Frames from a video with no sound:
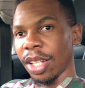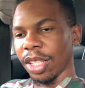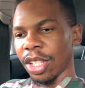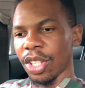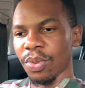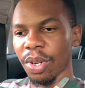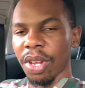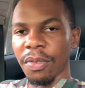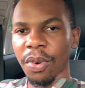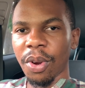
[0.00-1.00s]
this is when you
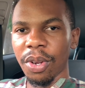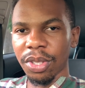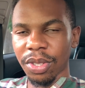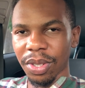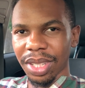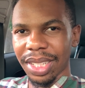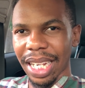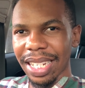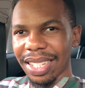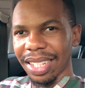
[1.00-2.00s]
have a
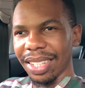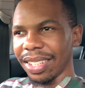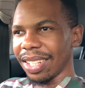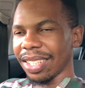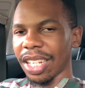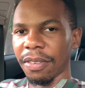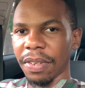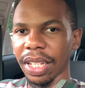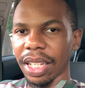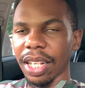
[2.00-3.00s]
consolidation and stuff
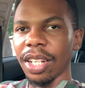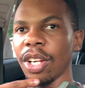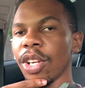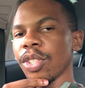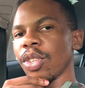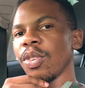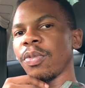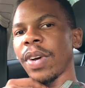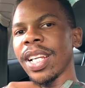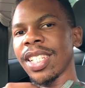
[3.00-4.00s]
like that. So you
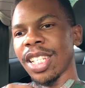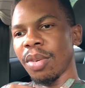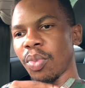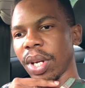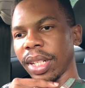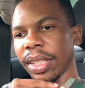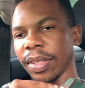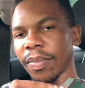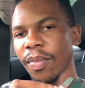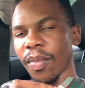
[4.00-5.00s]
find someone
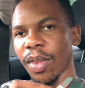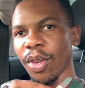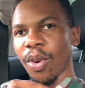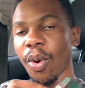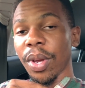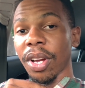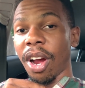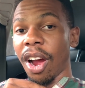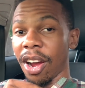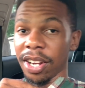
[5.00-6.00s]
going
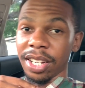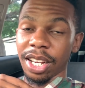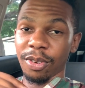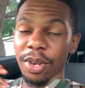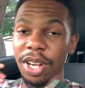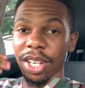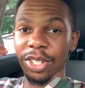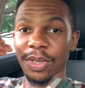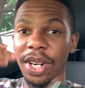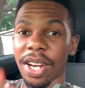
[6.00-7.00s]
hard, like going
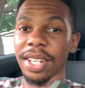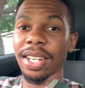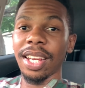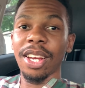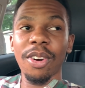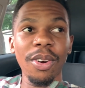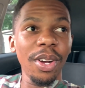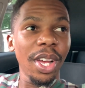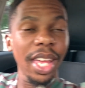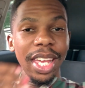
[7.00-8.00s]
extra hard.
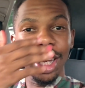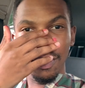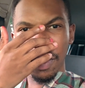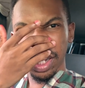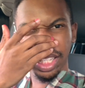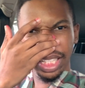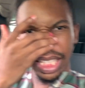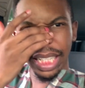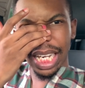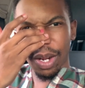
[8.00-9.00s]
In the market
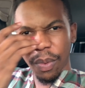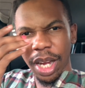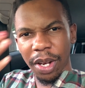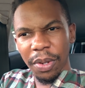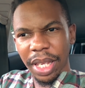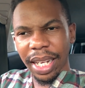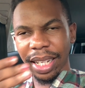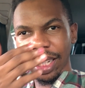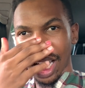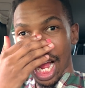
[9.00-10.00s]
that like when I look at
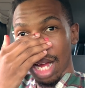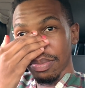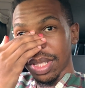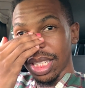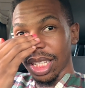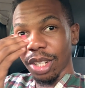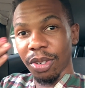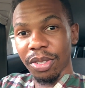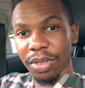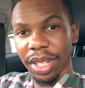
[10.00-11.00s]
it, I'm seeing a
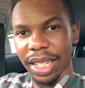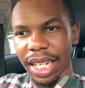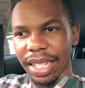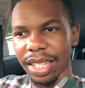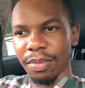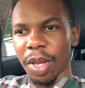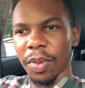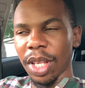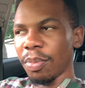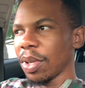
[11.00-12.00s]
consolidation. Maybe
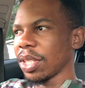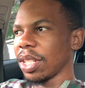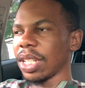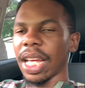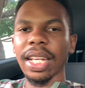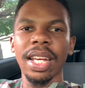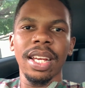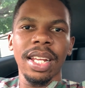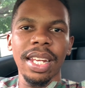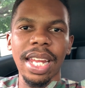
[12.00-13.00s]
that person like
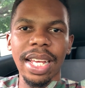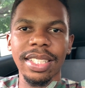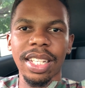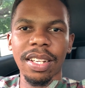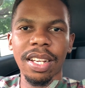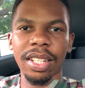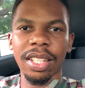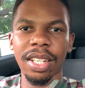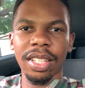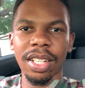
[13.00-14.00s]
lacks the
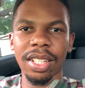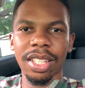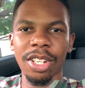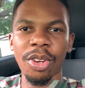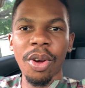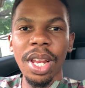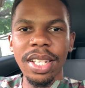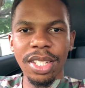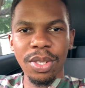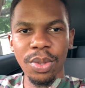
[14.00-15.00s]
the, the, the
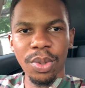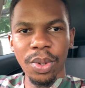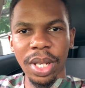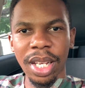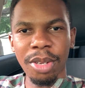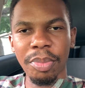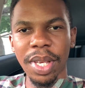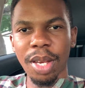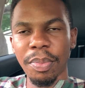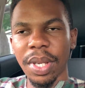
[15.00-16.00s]
knowledge to look at a
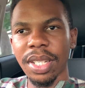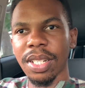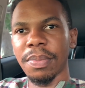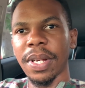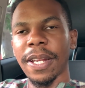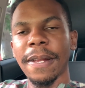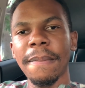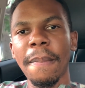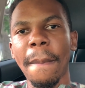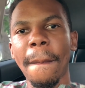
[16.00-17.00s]
bigger picture, but
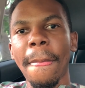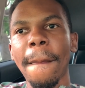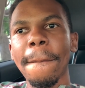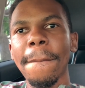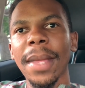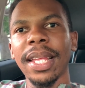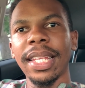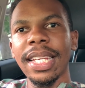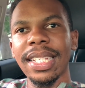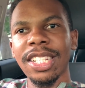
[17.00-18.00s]

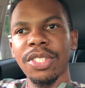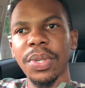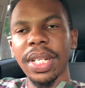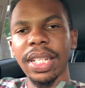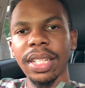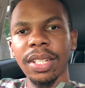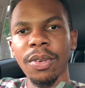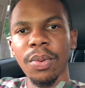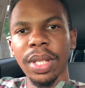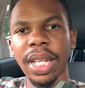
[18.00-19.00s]
they just trading
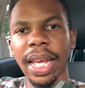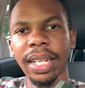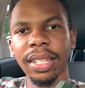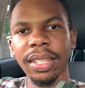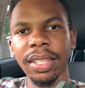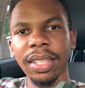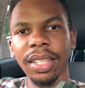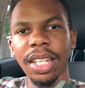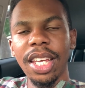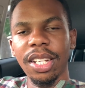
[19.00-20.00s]
with like
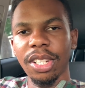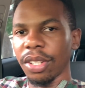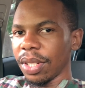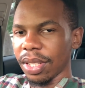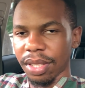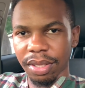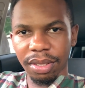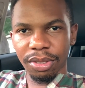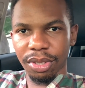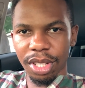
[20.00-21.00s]
ignorance.
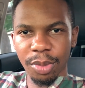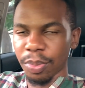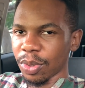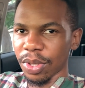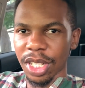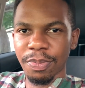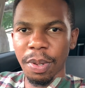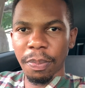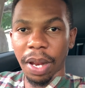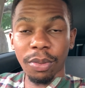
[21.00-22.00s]
To just to just be
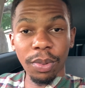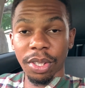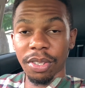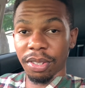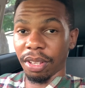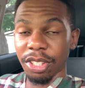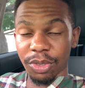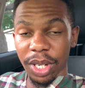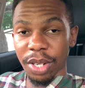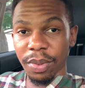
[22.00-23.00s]
blunt with y'all, they
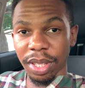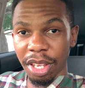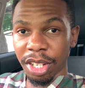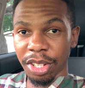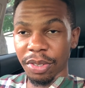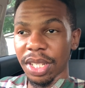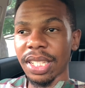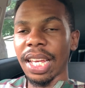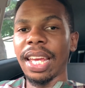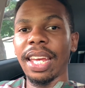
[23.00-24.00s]
trading with ignorance
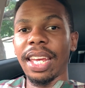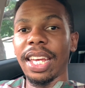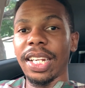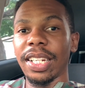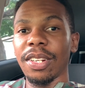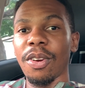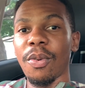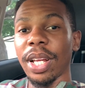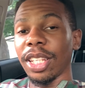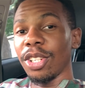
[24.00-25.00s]
and
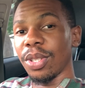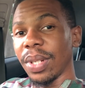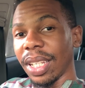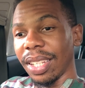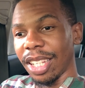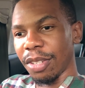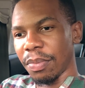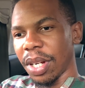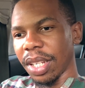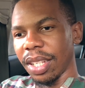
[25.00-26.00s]
what they're doing in that
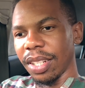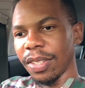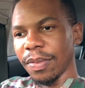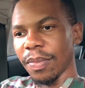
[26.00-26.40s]
market,